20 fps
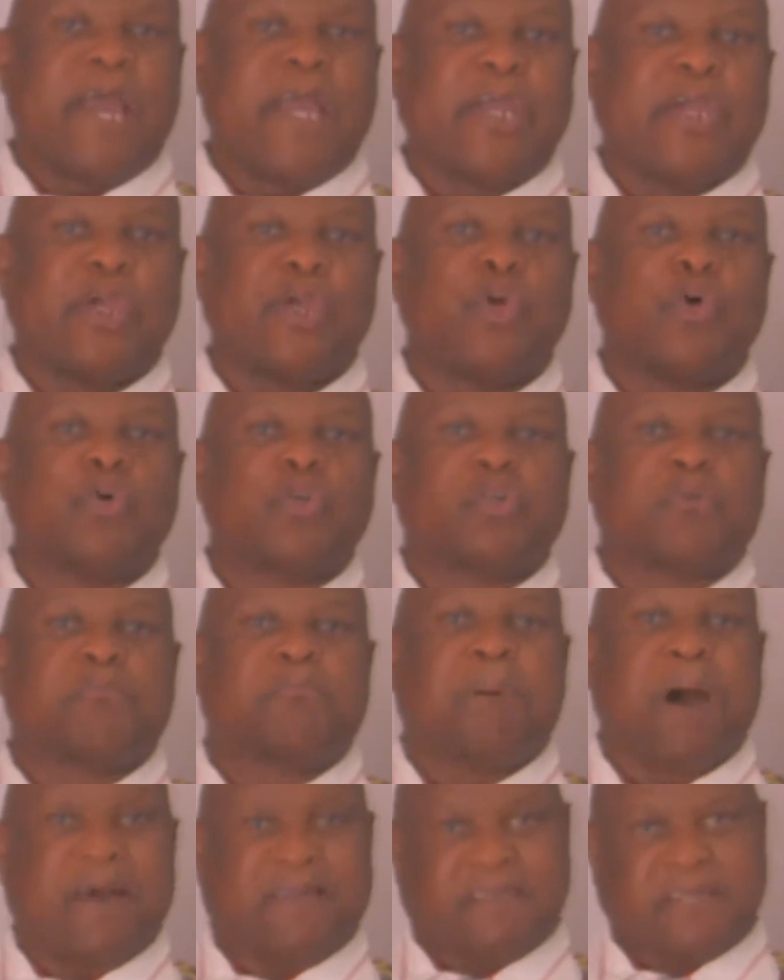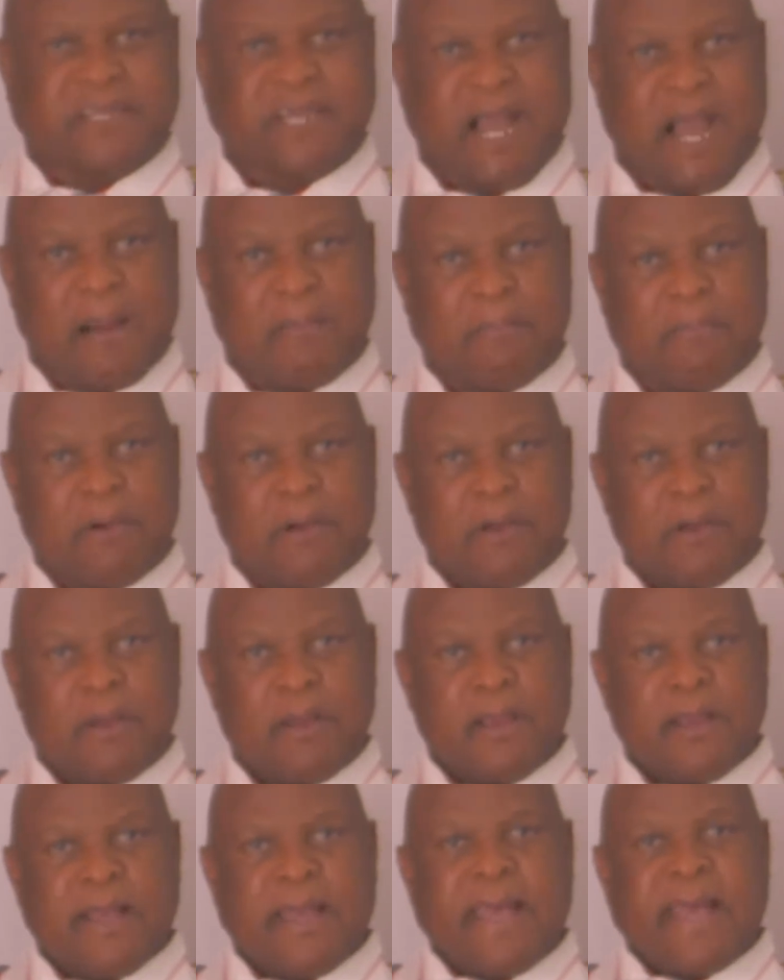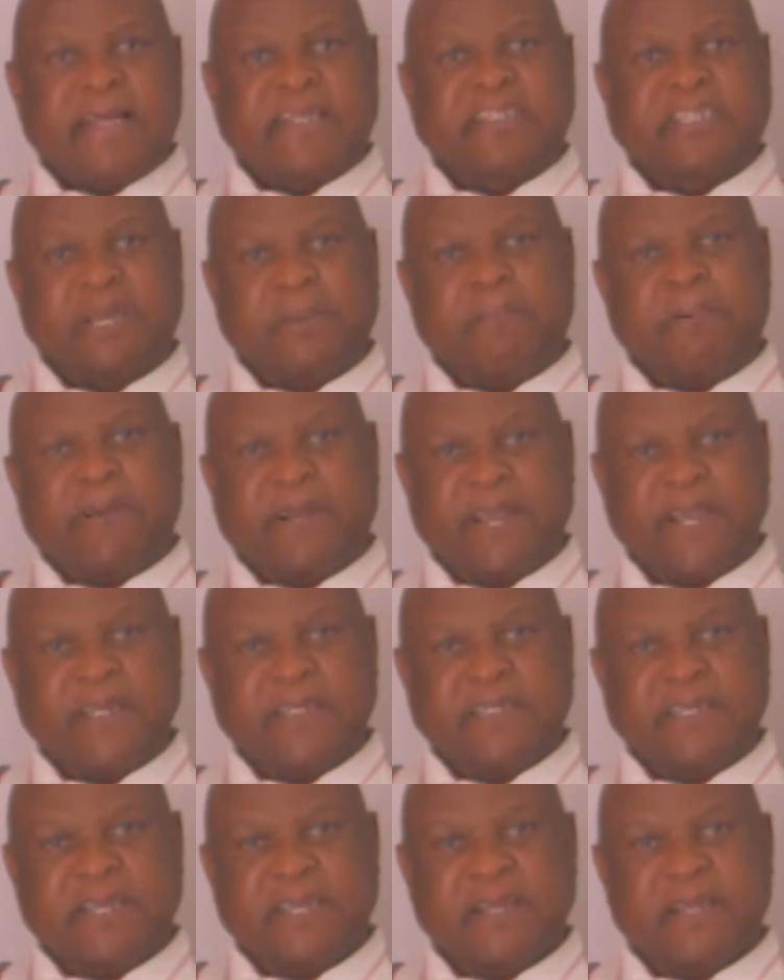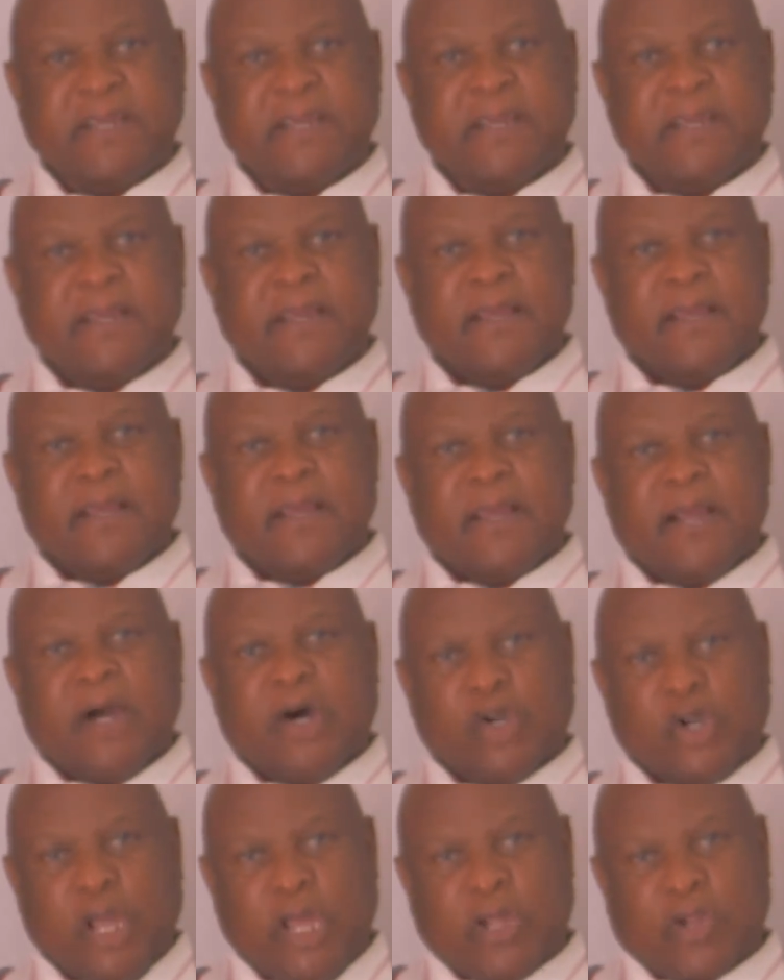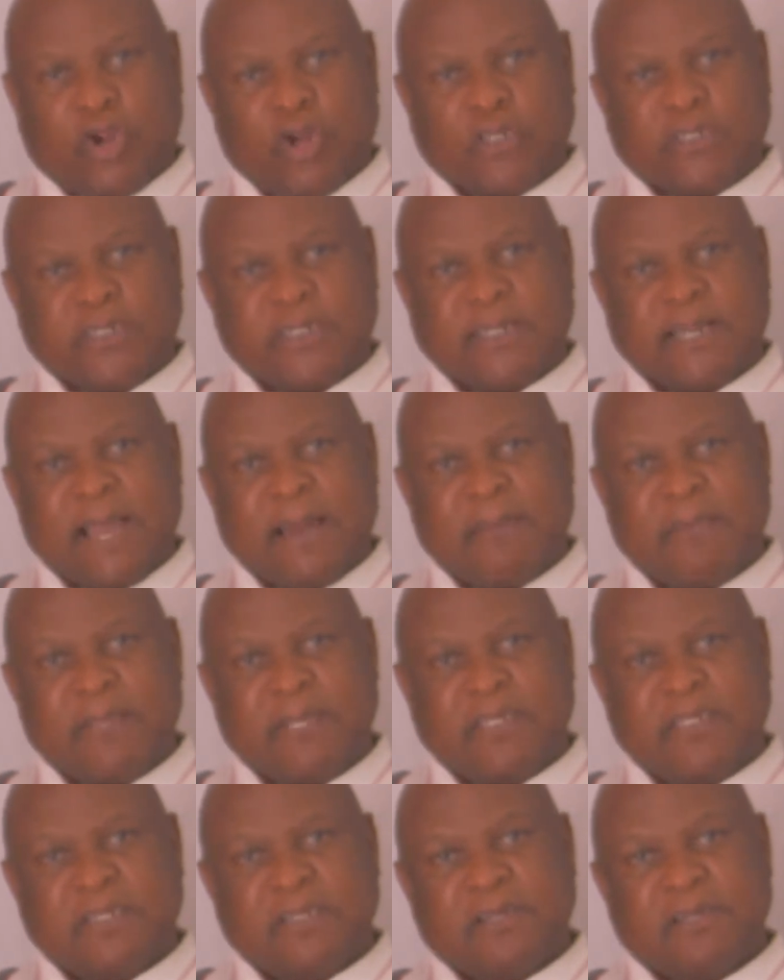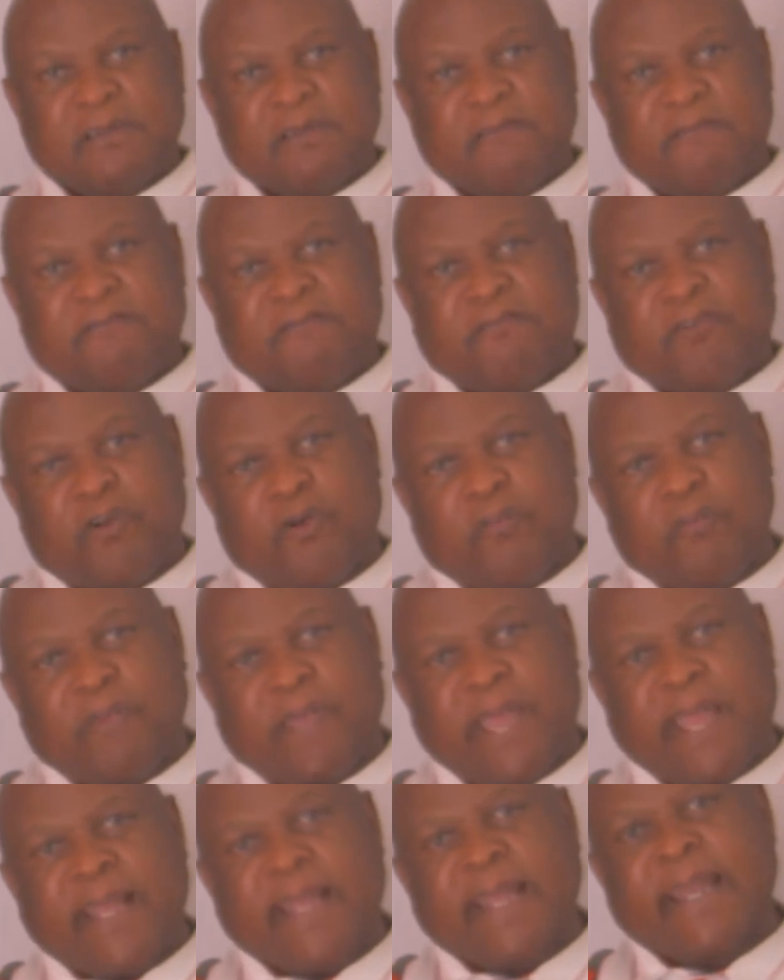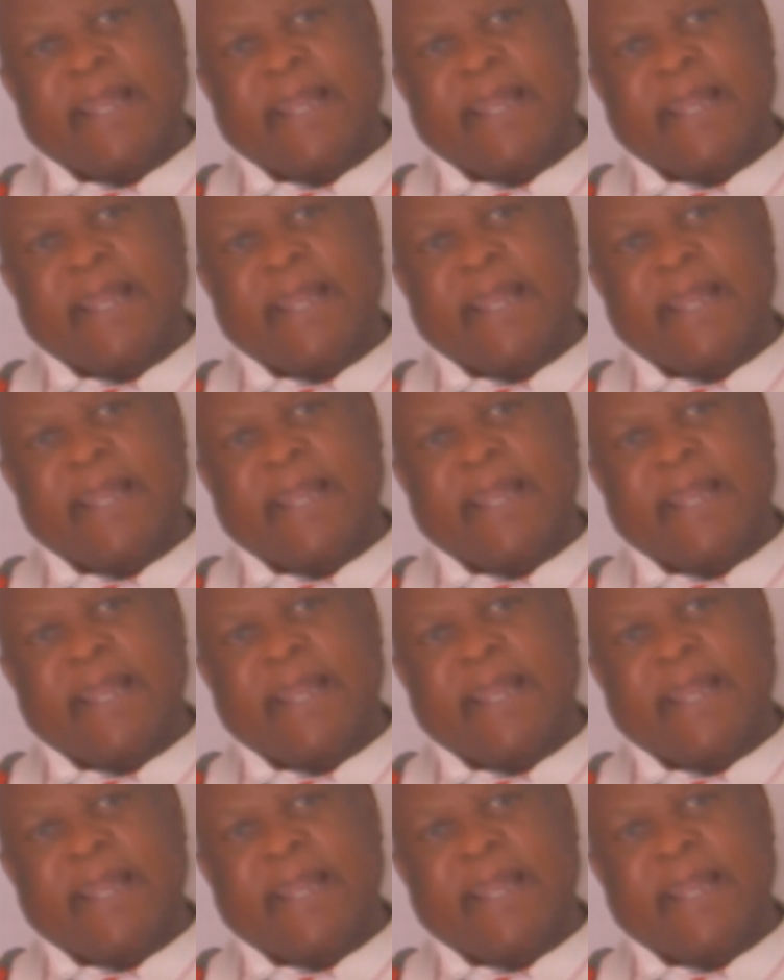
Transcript: a huge bathtub separating a rotten cabbage from a